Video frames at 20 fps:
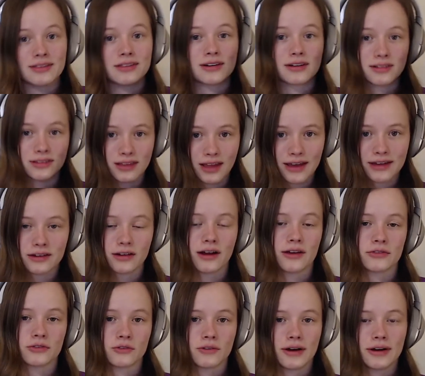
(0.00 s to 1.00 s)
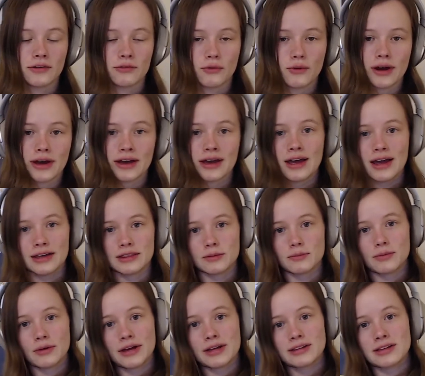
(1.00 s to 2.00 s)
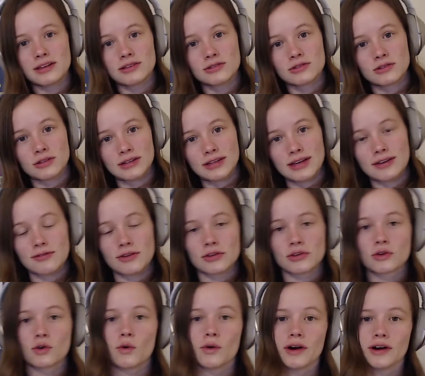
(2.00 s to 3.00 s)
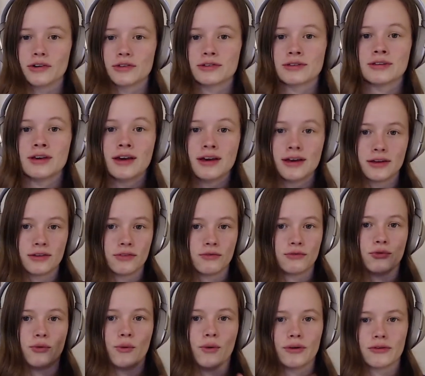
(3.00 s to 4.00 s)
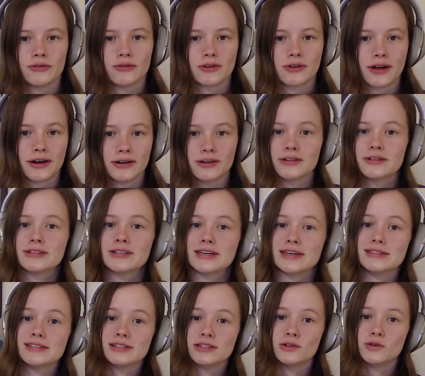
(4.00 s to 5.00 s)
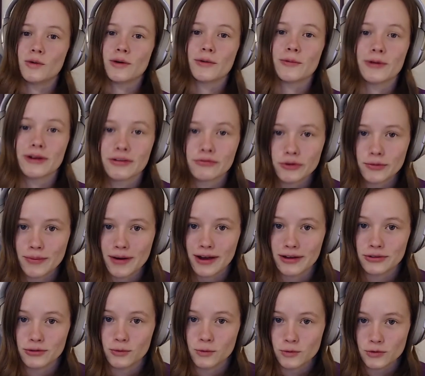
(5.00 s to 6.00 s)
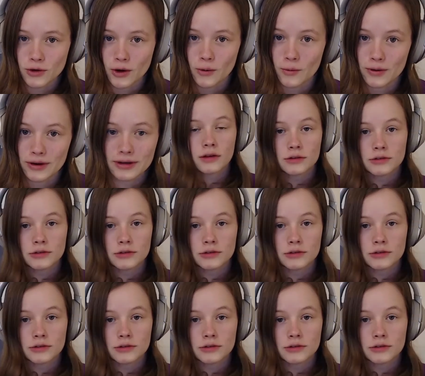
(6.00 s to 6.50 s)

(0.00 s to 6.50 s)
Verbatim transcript: The glider has the right of way and the plane needs to leave its course for the glider to continue on whatever path it was going.